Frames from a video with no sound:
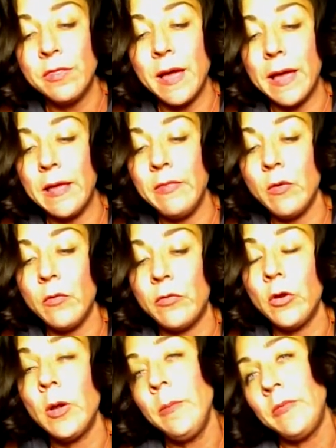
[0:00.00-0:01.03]
that in those
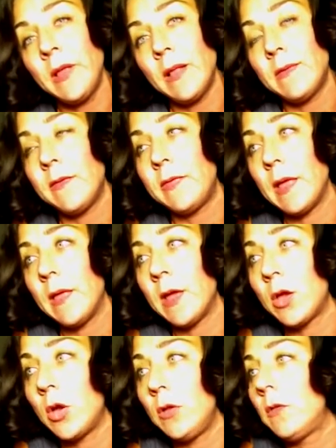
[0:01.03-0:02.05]
circumstances that
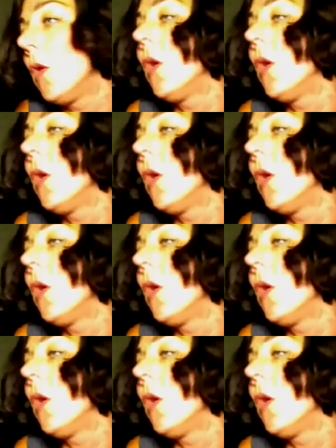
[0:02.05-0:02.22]
it could